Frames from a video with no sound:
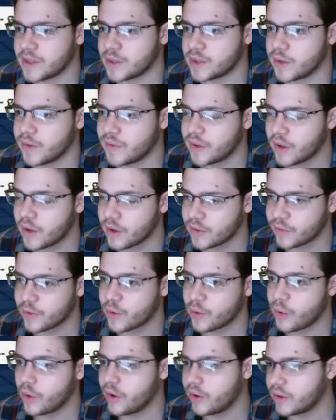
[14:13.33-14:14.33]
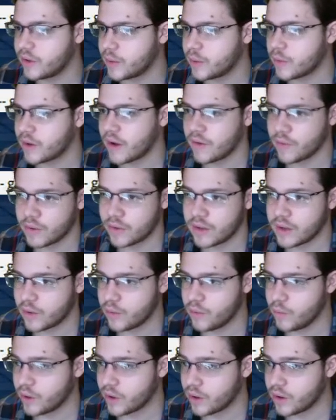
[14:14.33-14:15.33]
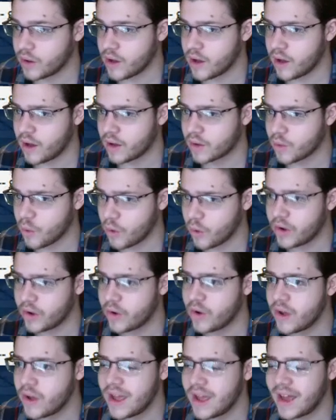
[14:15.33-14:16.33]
So if it goes for Coil and then Recover and then Coil,